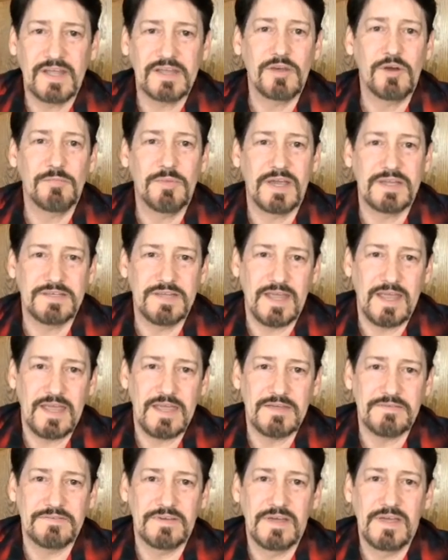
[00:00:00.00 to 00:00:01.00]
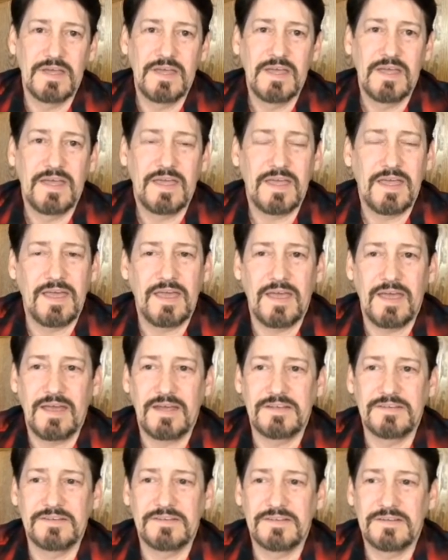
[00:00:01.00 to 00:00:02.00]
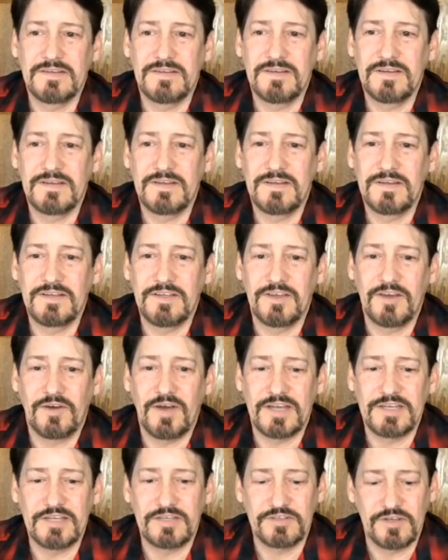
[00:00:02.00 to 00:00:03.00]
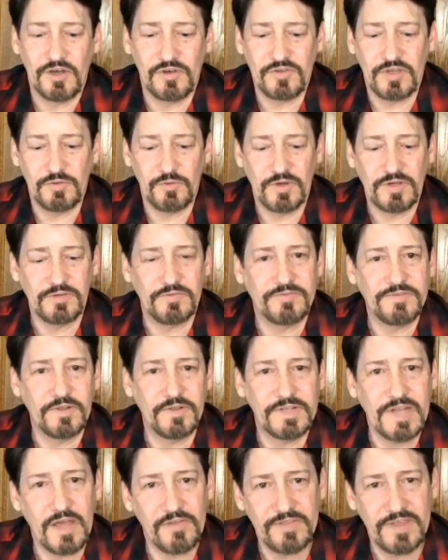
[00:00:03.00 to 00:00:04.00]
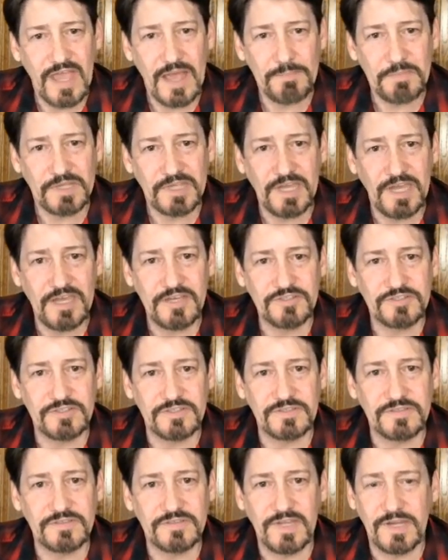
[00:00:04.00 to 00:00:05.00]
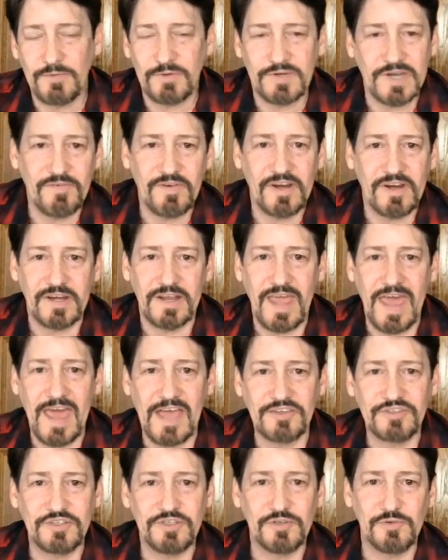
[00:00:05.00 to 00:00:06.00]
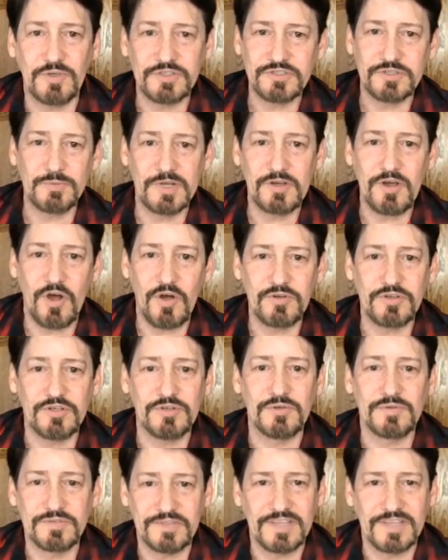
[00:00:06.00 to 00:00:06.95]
I go by Dave. And, I didn't know that when filling out the application, they were never going to ask you, what should we call you?